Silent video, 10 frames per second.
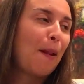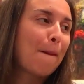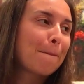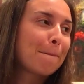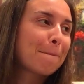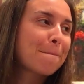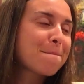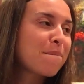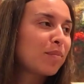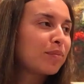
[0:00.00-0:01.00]

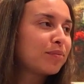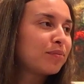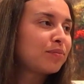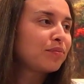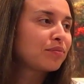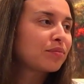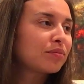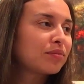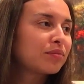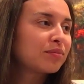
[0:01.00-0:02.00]

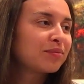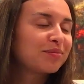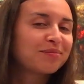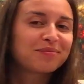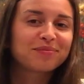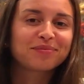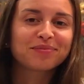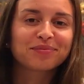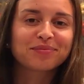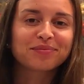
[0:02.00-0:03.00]

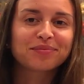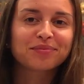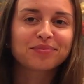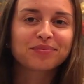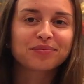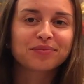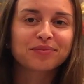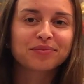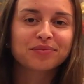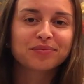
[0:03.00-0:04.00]

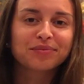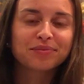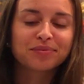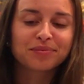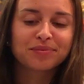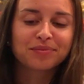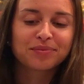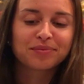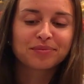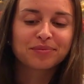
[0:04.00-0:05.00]

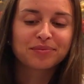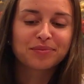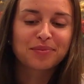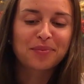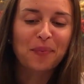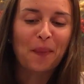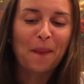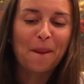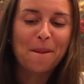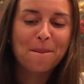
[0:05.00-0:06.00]

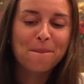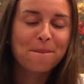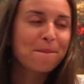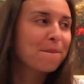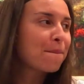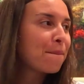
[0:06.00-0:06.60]
The person shown says nothing.